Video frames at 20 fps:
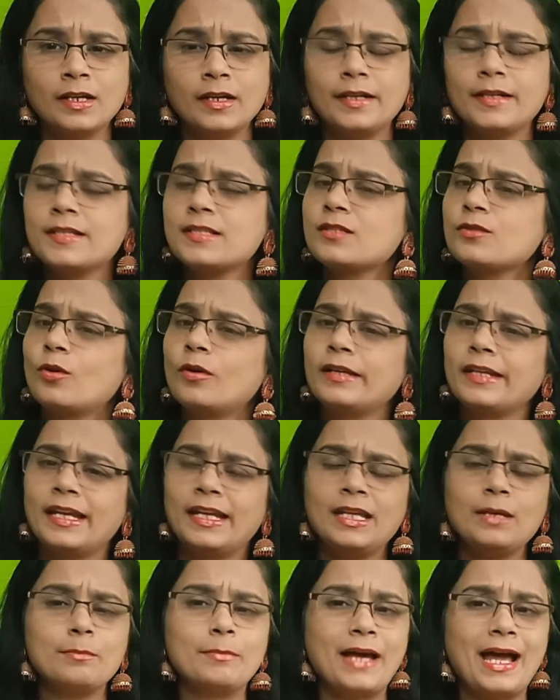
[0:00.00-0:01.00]
It is not
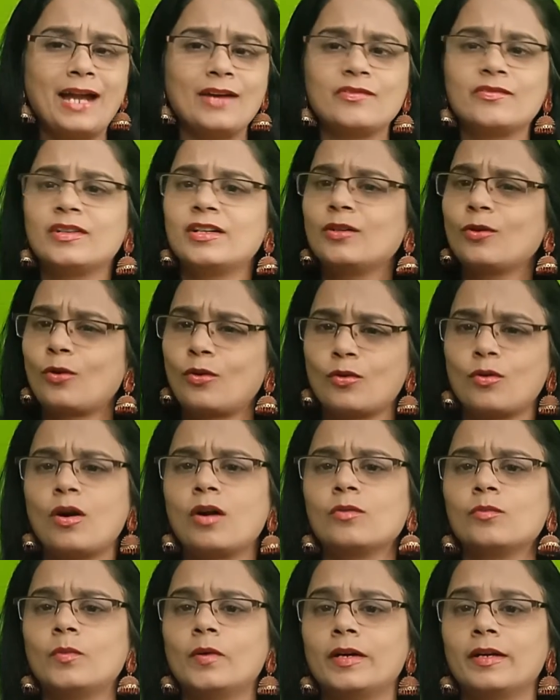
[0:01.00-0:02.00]
any bad word or
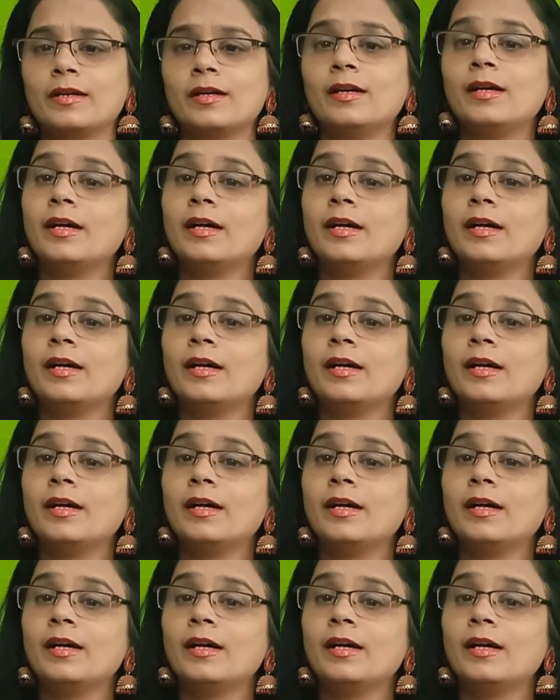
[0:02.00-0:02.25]
wrong word.